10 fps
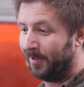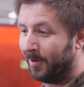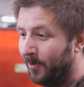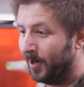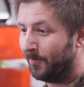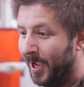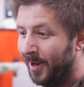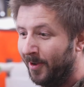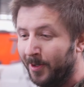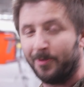the quarter
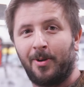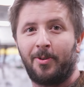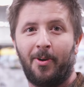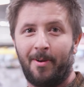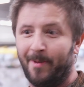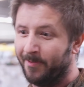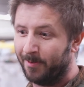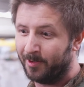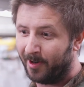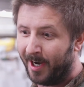panel, which were totally made
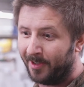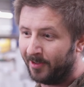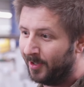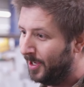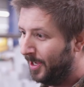from scratch.